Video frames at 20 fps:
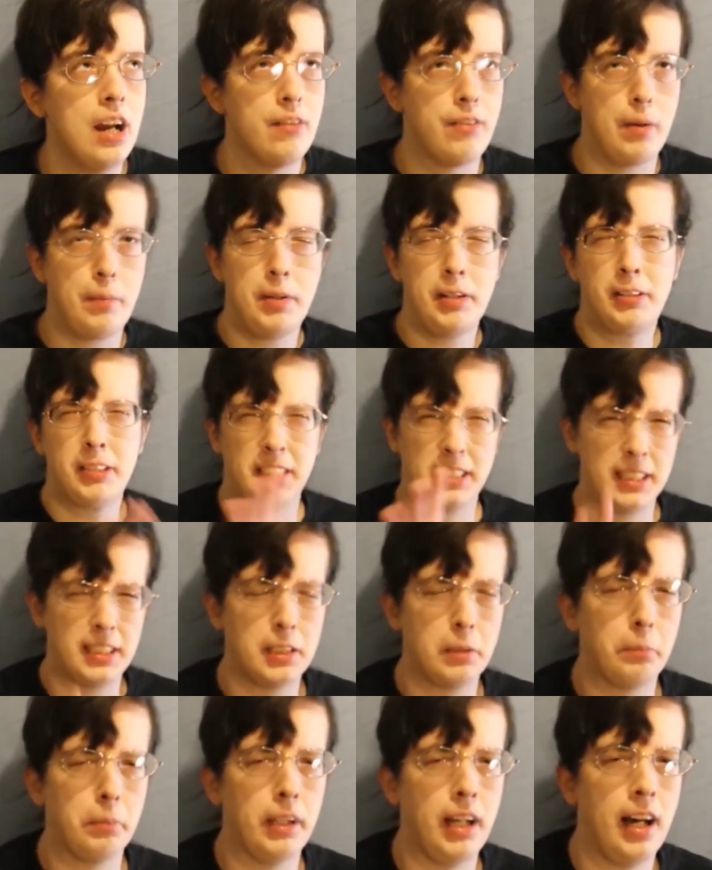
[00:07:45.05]
If I'm interested
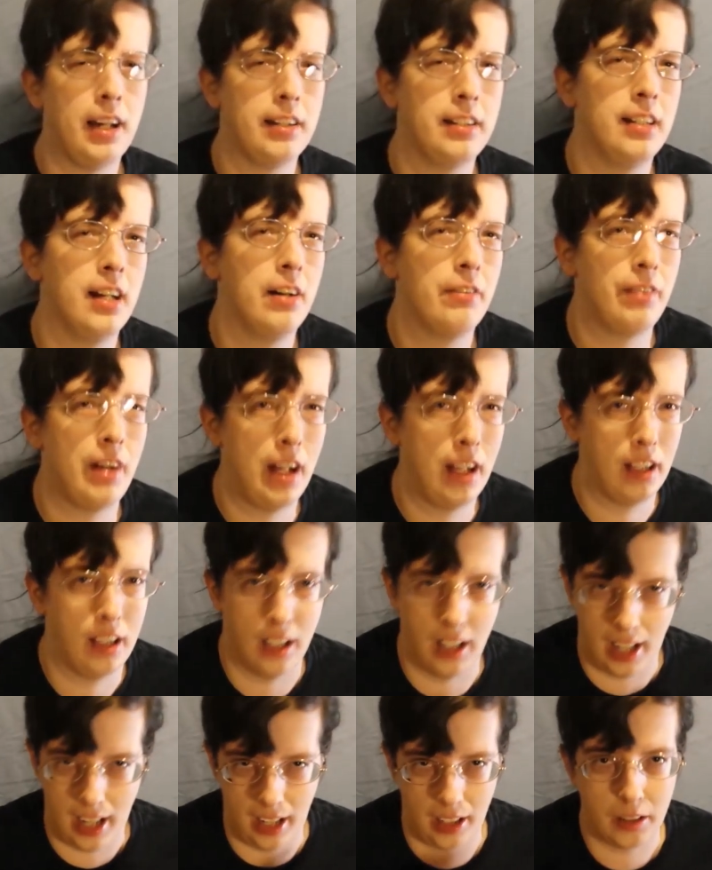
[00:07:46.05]
in the plot enough,
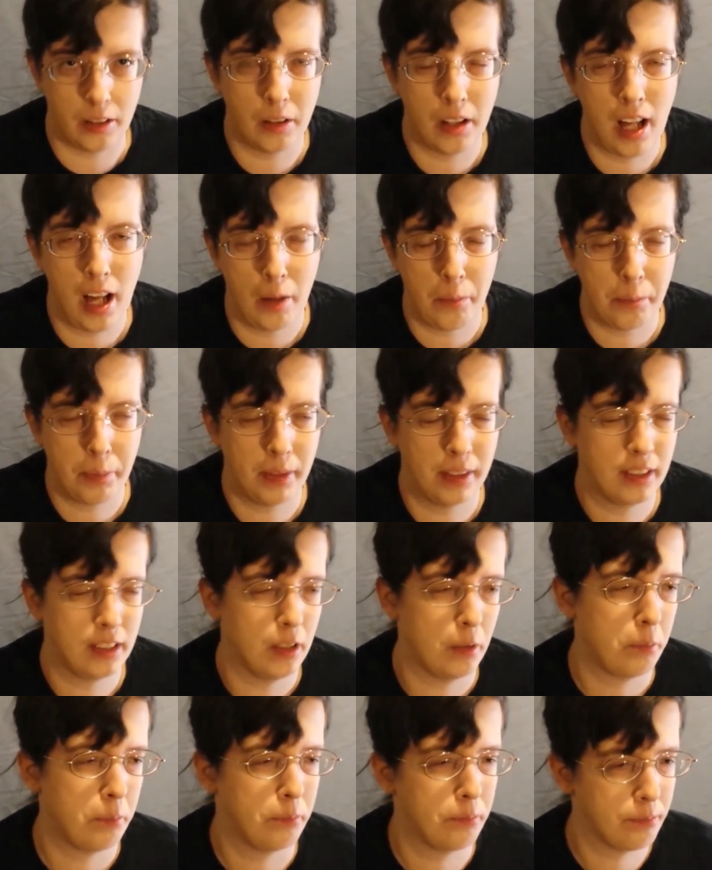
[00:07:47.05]
I'll, I'll, I'll
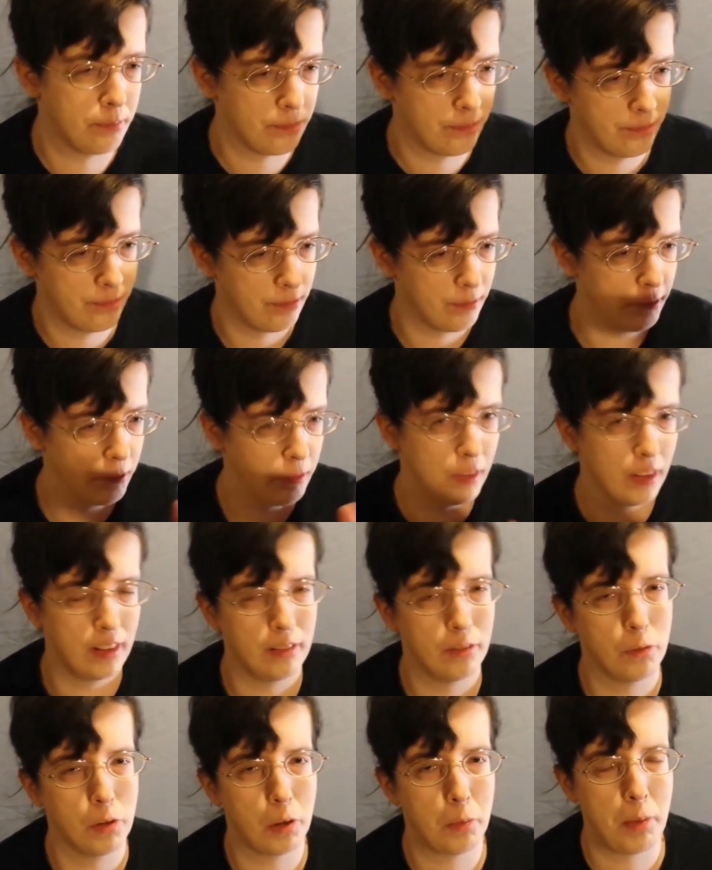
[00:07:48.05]
you know,
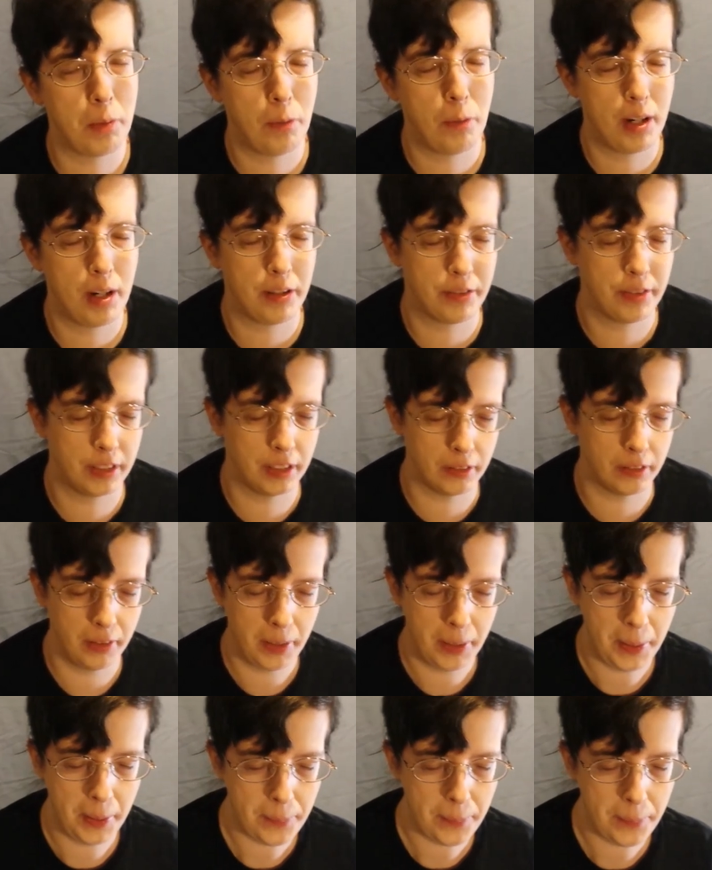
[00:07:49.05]
work my way through.